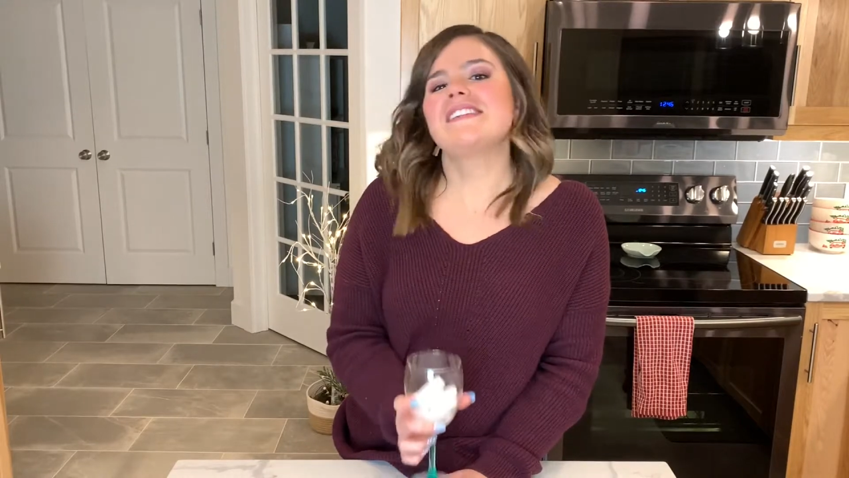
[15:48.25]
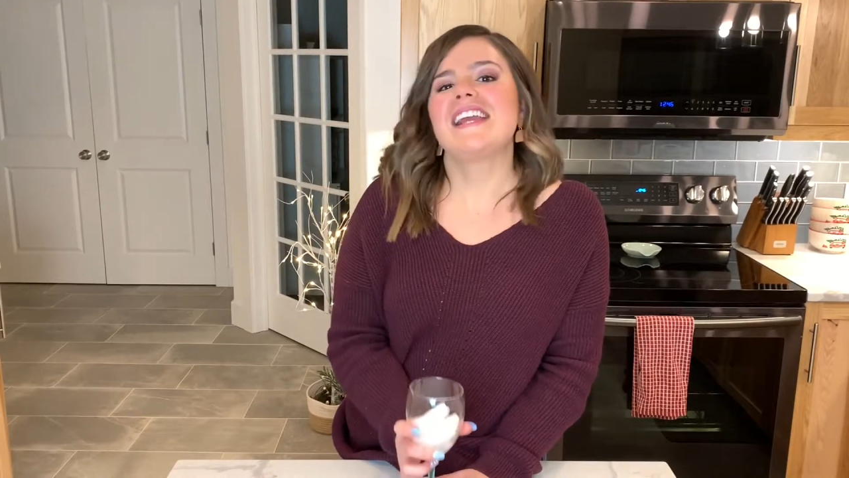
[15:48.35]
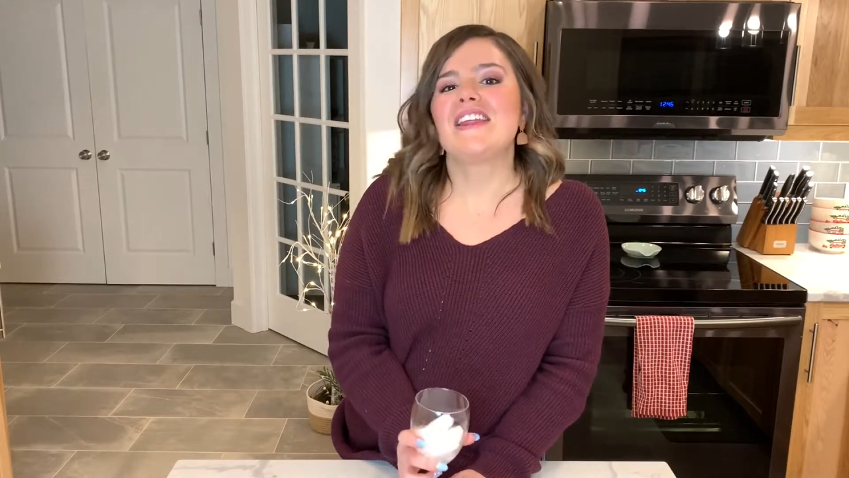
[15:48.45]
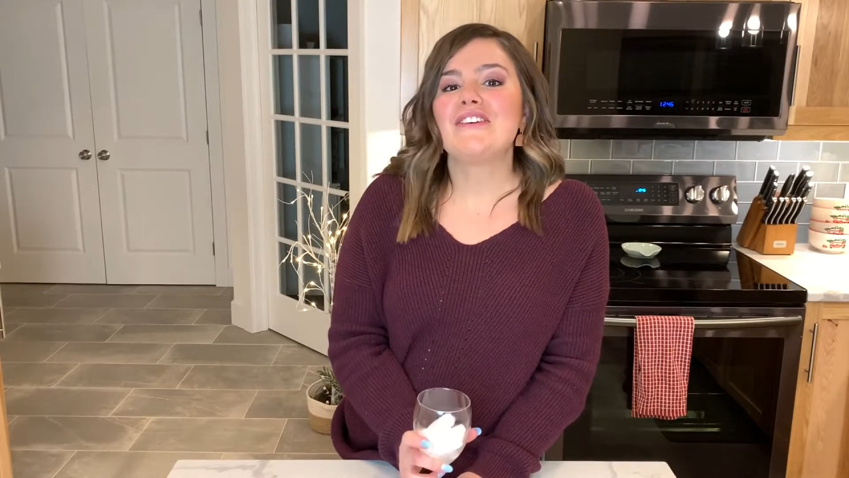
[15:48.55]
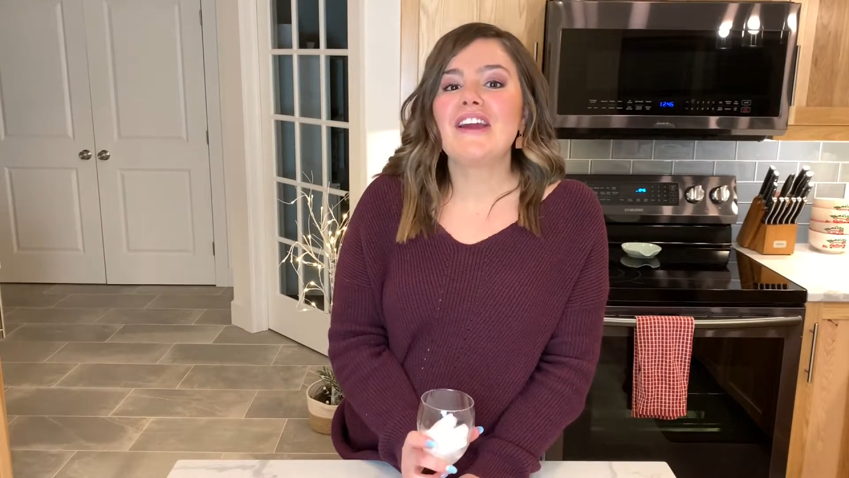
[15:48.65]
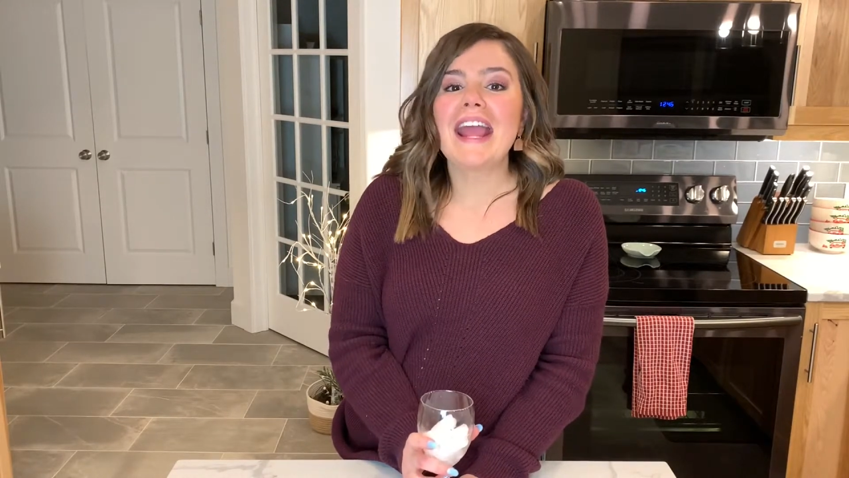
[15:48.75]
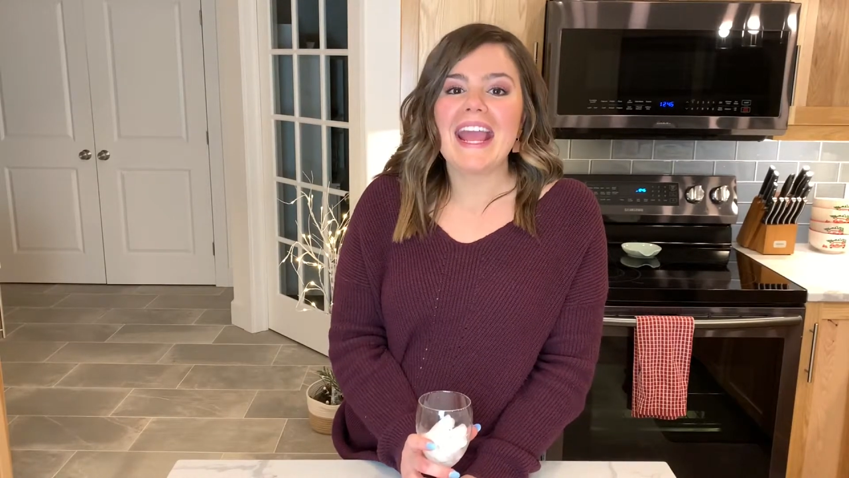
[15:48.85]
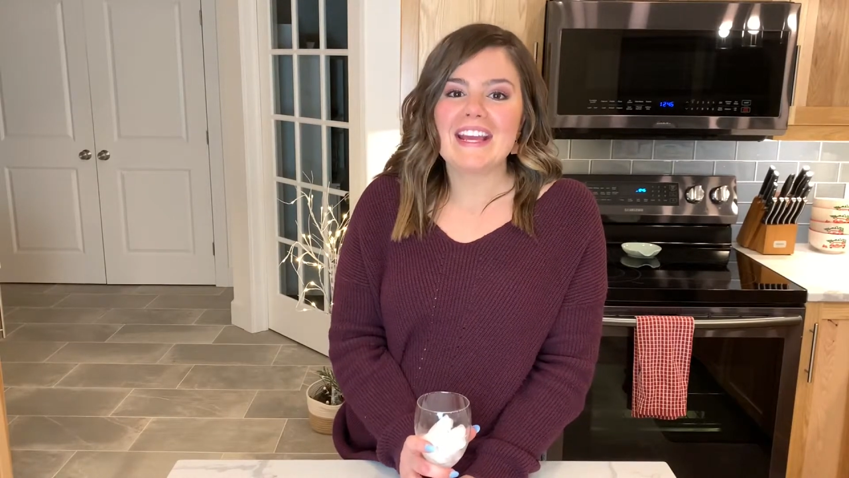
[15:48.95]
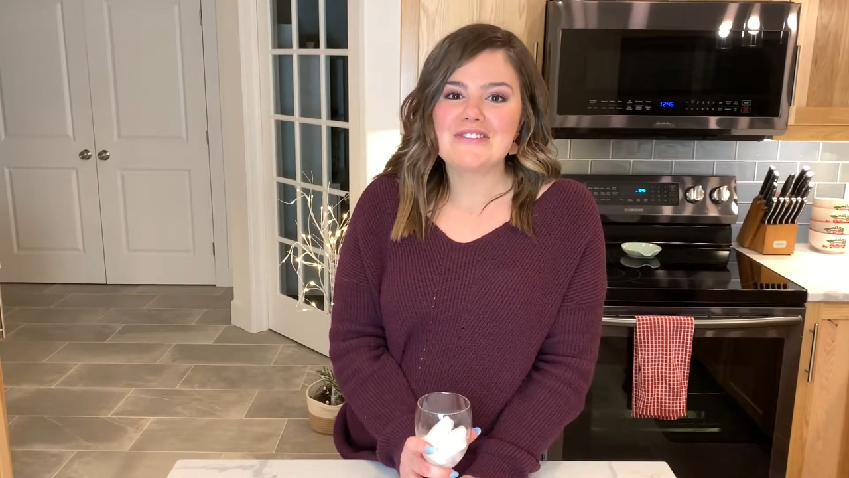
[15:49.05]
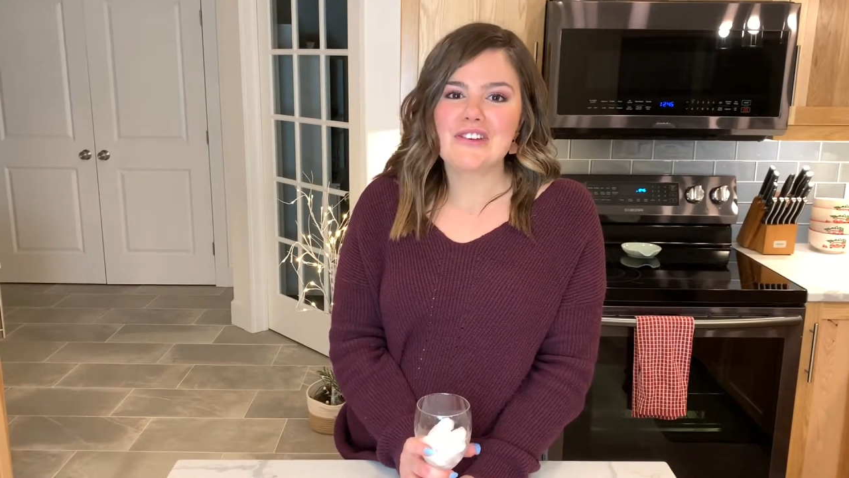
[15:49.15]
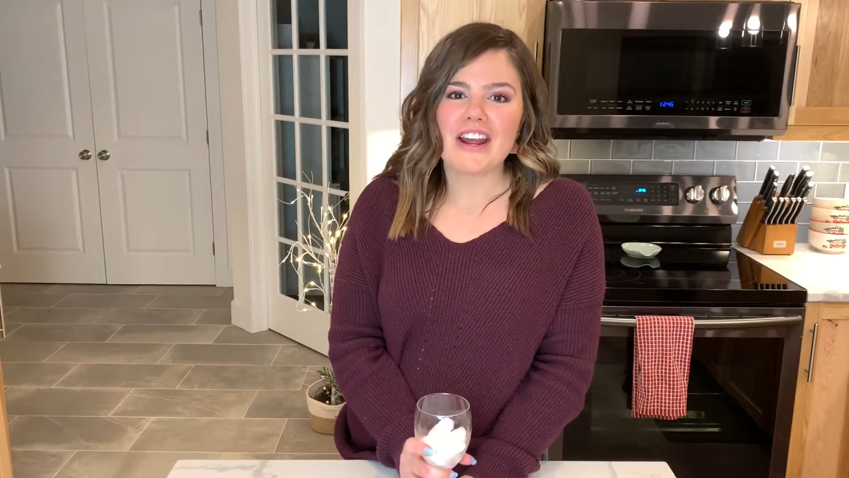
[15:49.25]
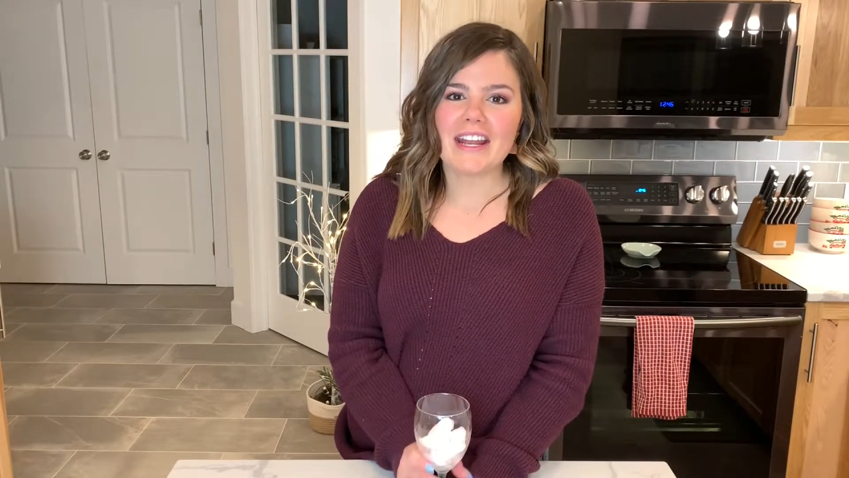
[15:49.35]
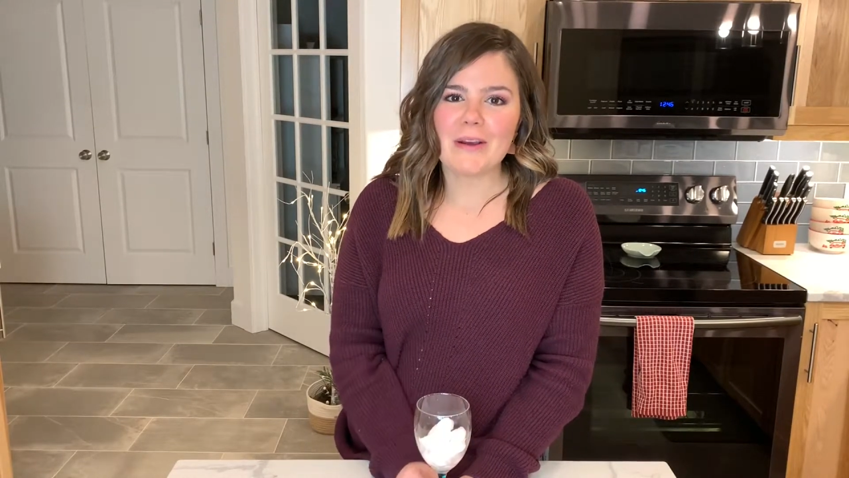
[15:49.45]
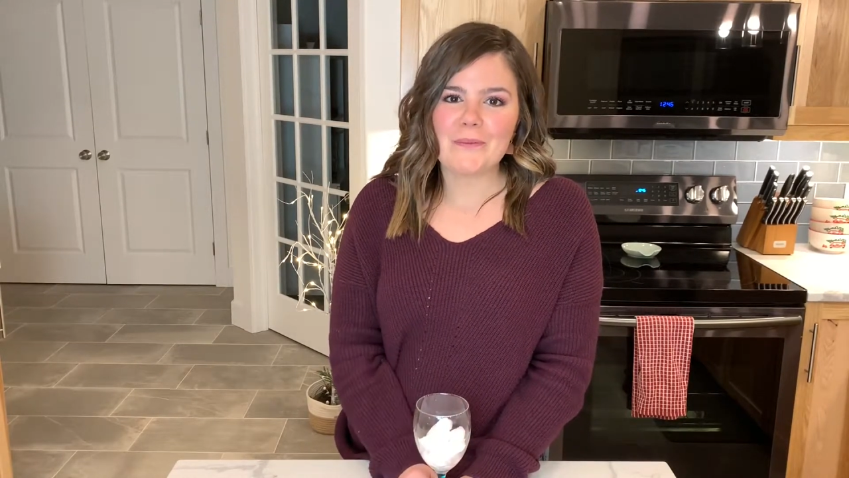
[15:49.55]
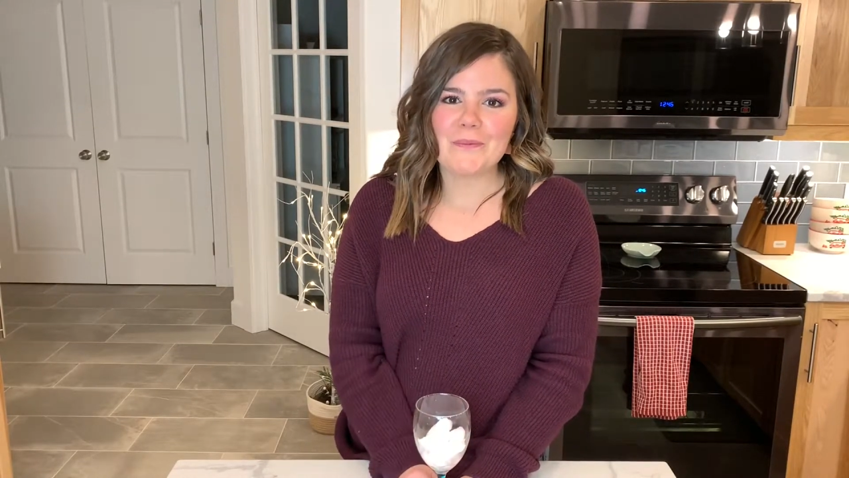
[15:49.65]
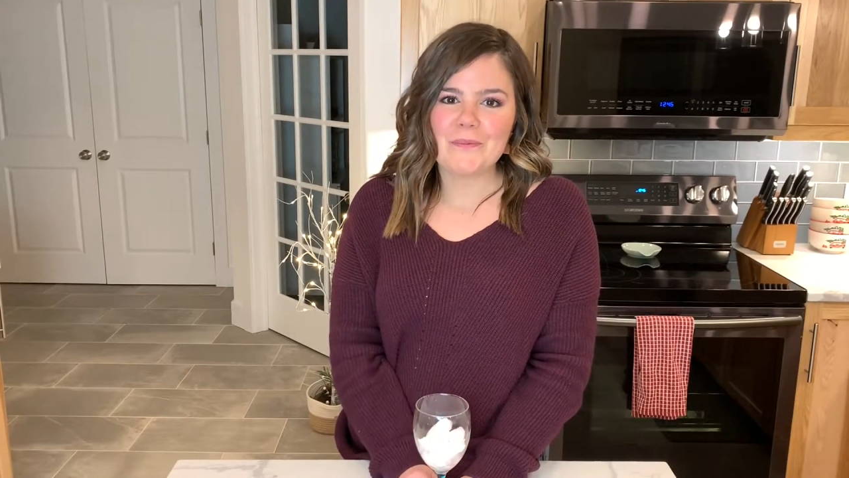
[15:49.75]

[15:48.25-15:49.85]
together and try it out.